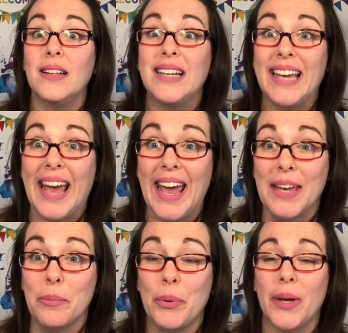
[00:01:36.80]

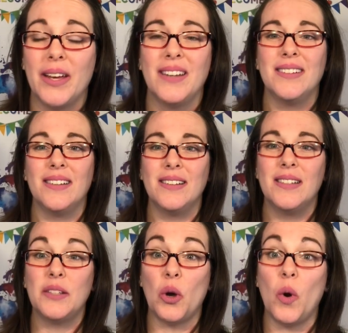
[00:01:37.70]
cape.
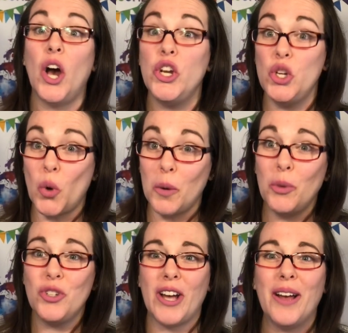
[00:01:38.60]
So a
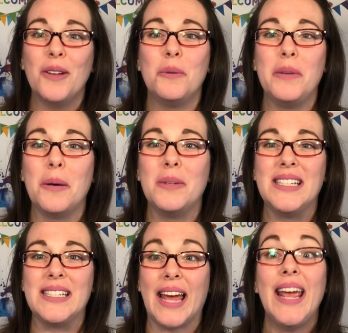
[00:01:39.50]
normal child would be able to
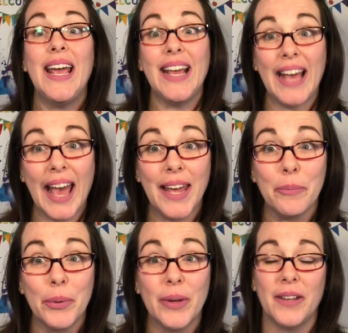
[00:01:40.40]
say cape.